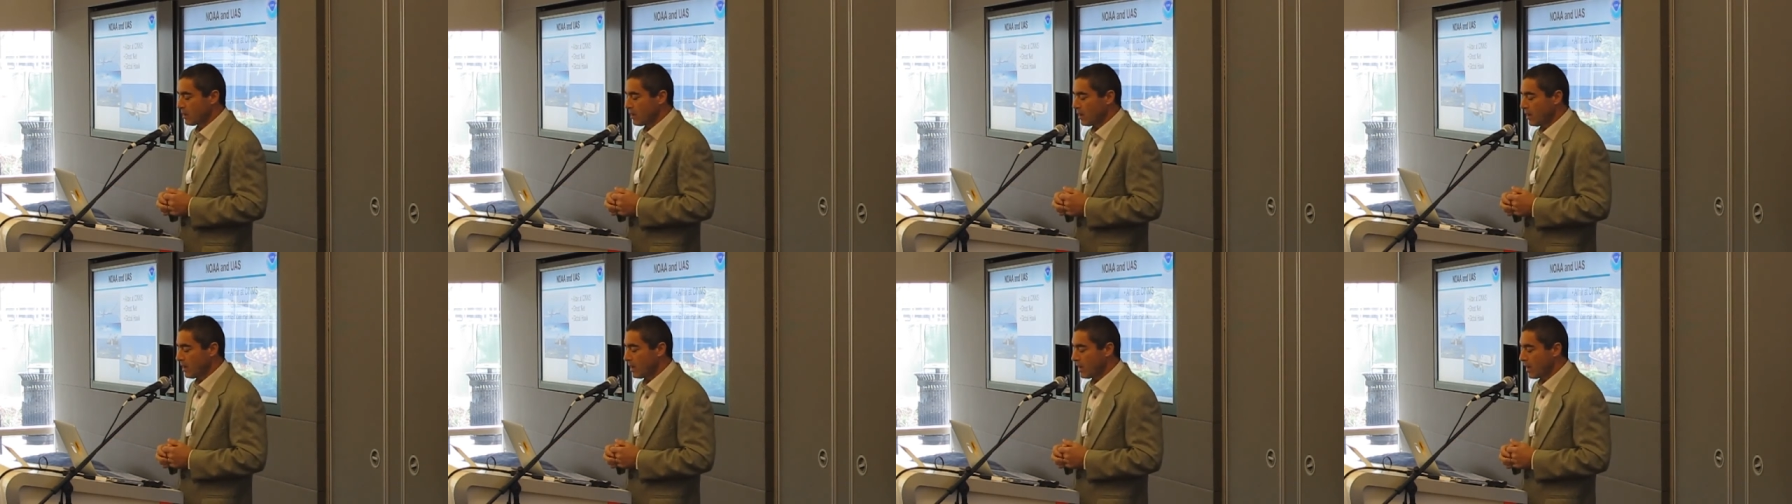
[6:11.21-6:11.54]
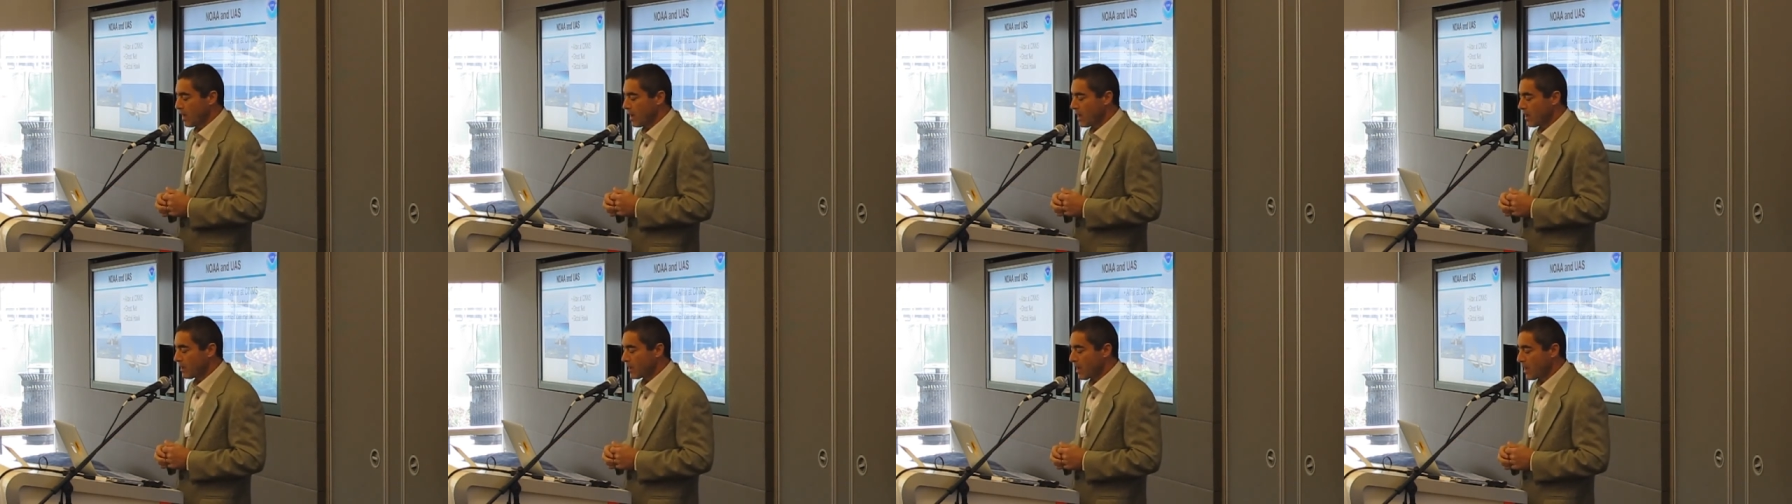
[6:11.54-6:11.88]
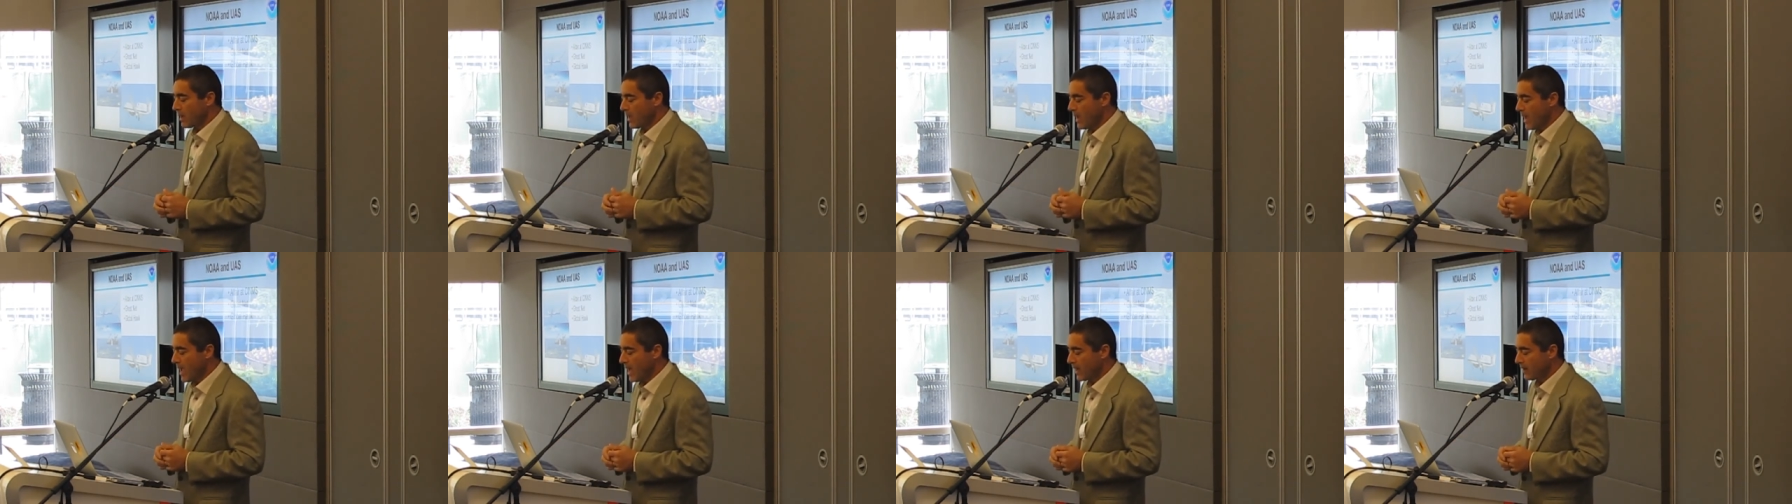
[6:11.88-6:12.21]
I
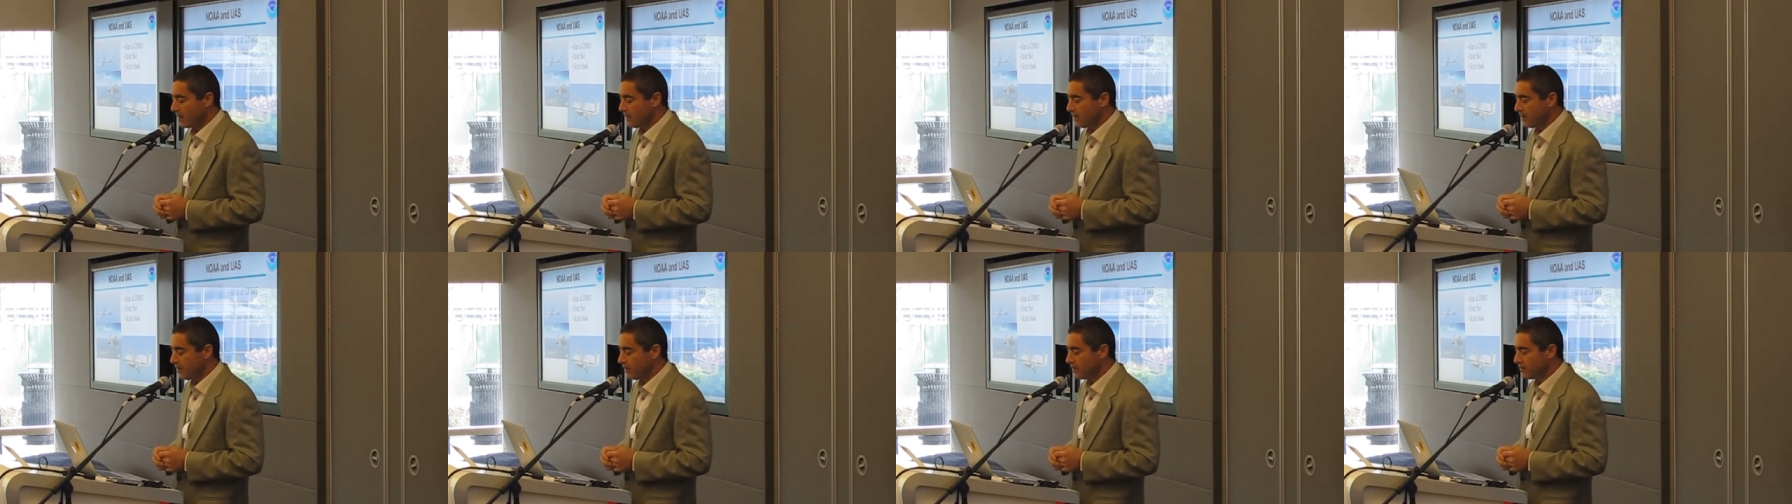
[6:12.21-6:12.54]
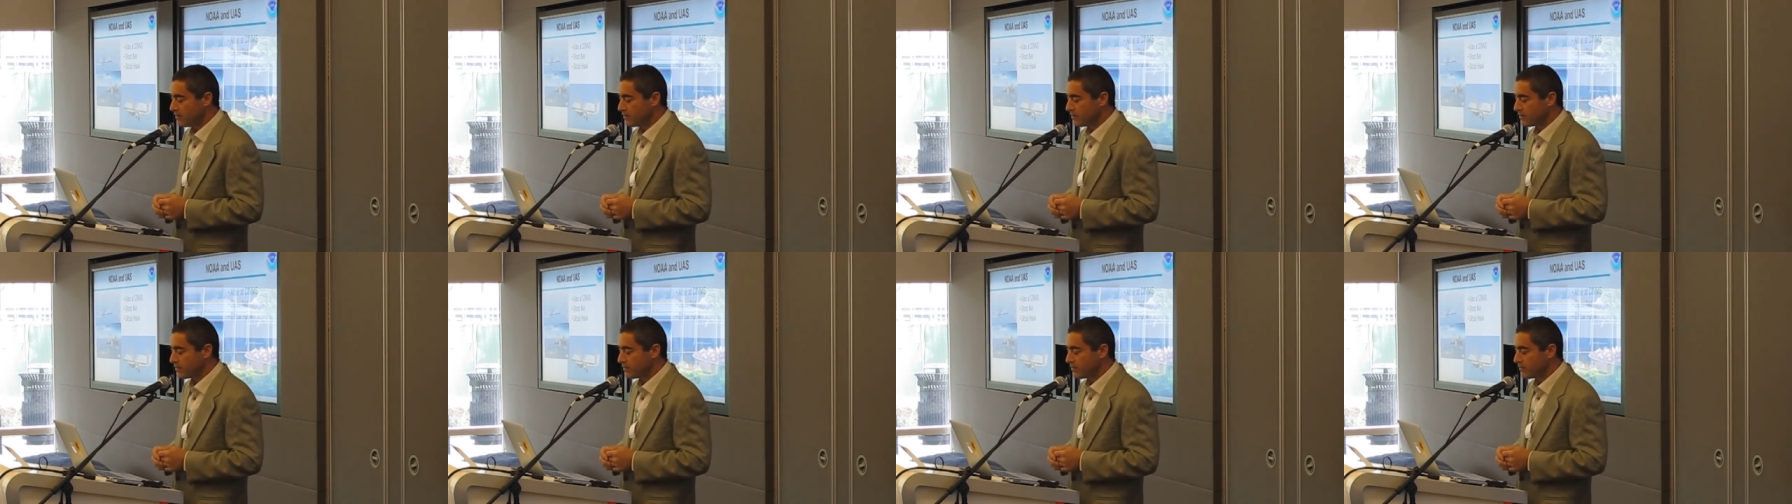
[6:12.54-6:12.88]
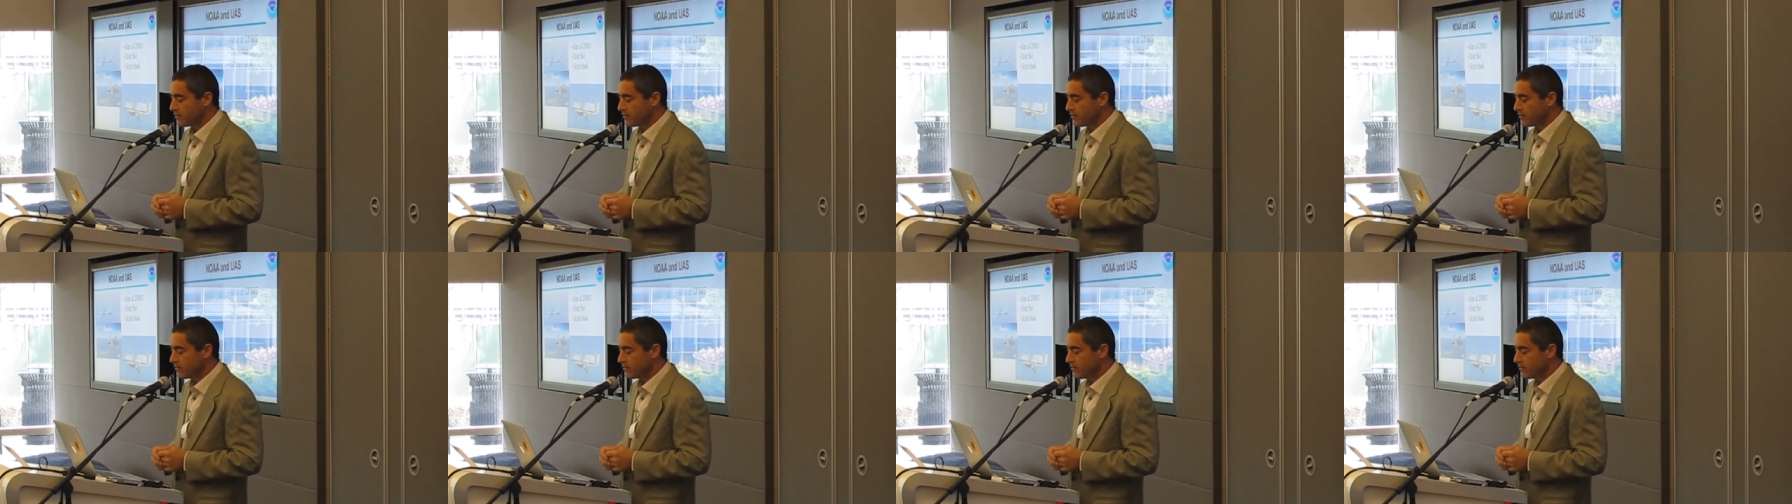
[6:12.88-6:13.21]
kind of added in
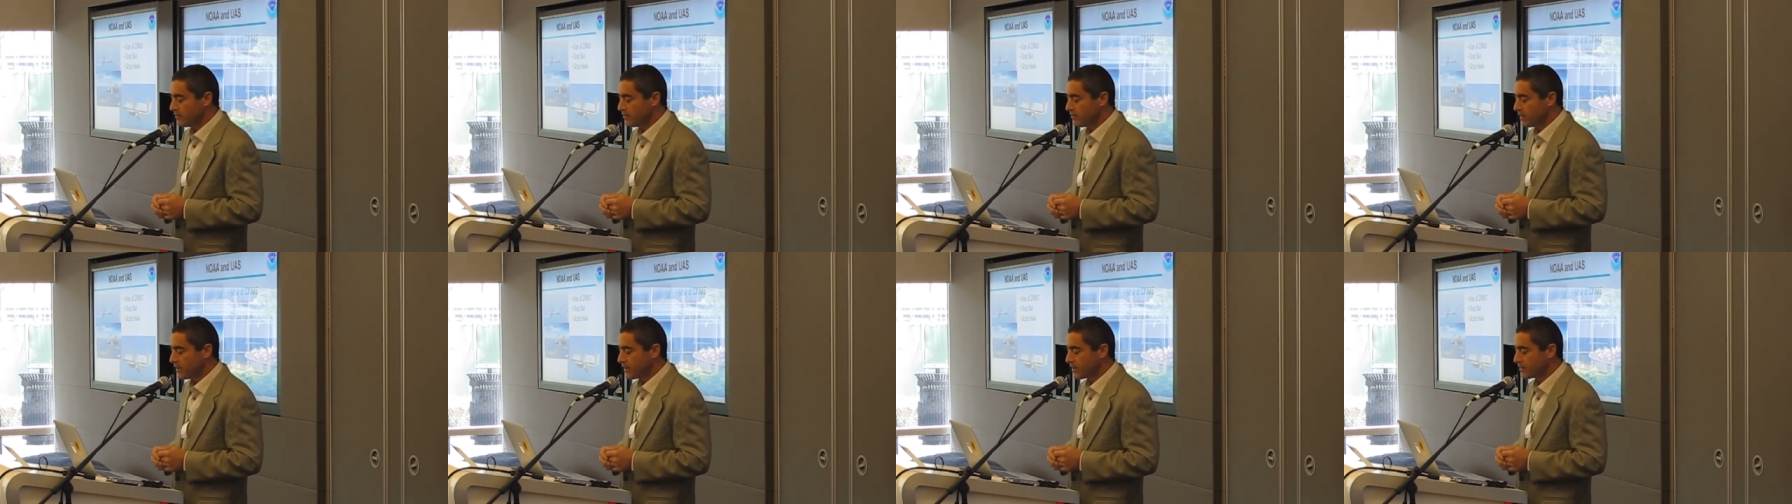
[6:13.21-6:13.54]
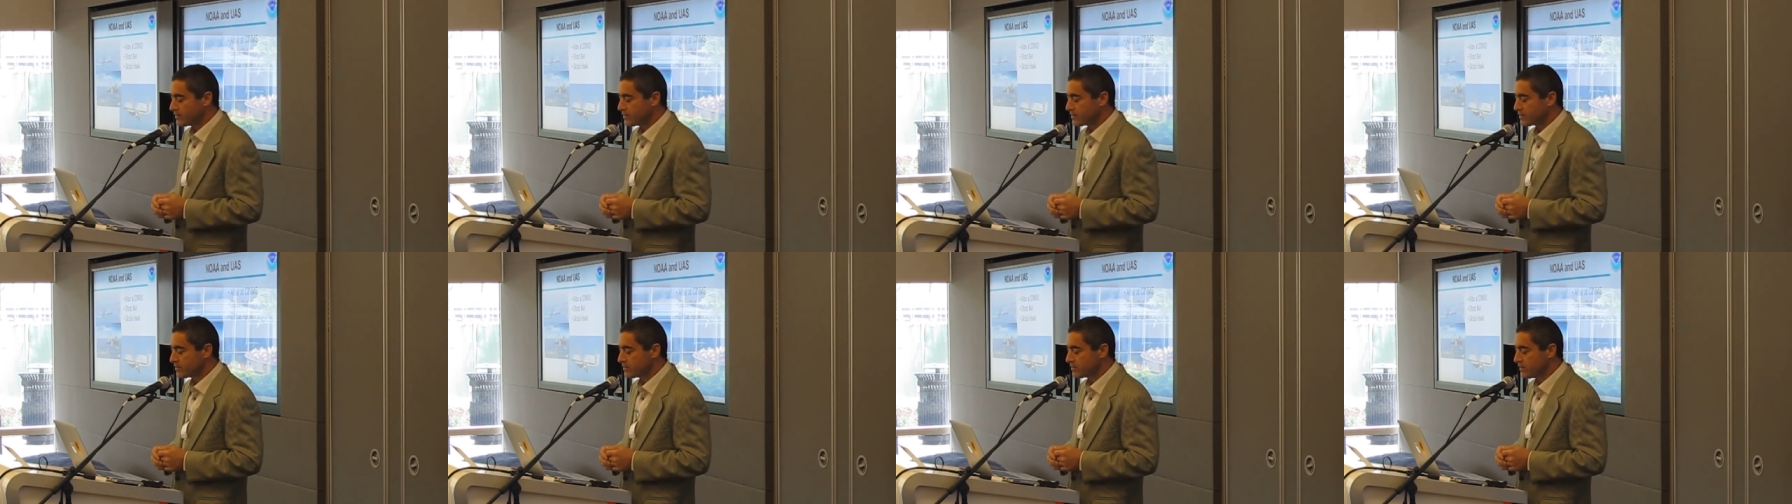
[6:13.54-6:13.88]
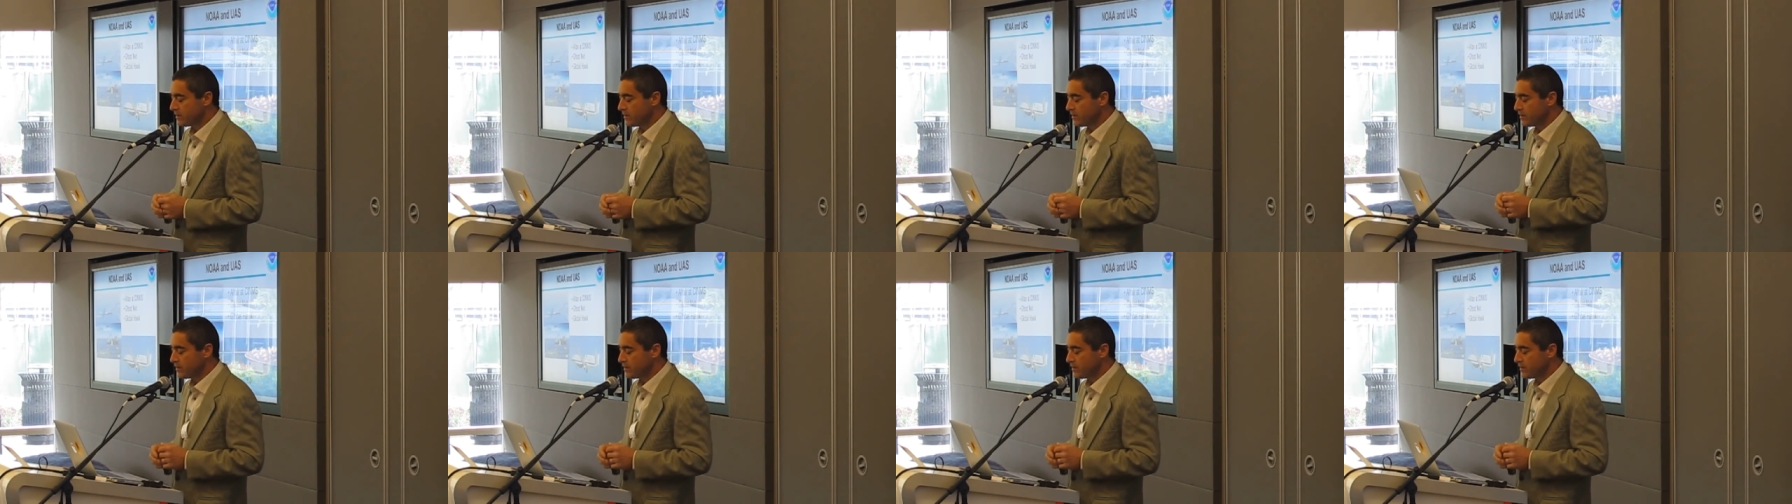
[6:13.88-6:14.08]
because